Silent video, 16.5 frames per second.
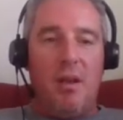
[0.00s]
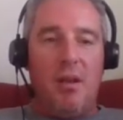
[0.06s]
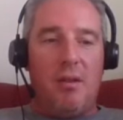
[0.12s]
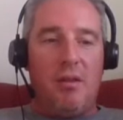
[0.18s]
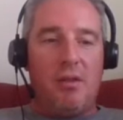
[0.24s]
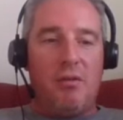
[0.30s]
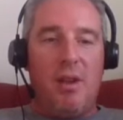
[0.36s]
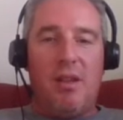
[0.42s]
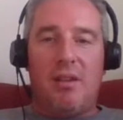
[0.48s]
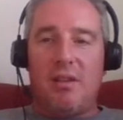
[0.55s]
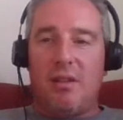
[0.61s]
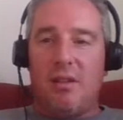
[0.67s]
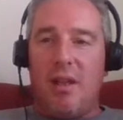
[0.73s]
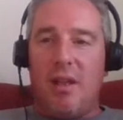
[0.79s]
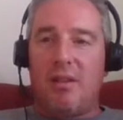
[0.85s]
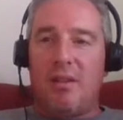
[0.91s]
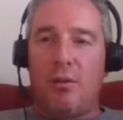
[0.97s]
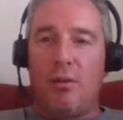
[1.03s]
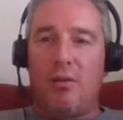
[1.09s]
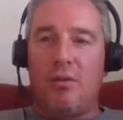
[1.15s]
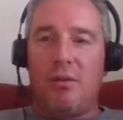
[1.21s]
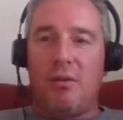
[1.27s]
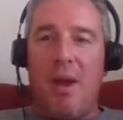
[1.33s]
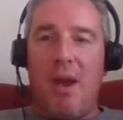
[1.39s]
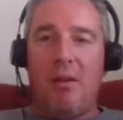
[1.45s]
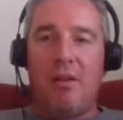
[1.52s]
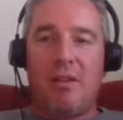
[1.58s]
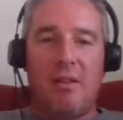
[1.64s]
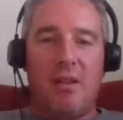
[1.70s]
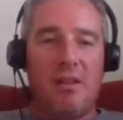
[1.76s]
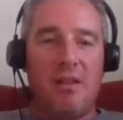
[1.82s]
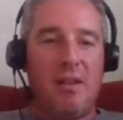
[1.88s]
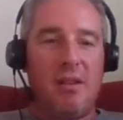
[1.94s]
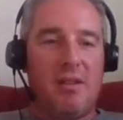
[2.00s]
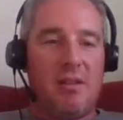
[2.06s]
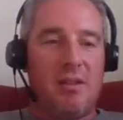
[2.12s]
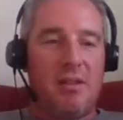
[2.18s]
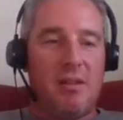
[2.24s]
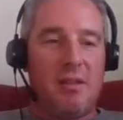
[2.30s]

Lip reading: strengths and still the barriers that exist.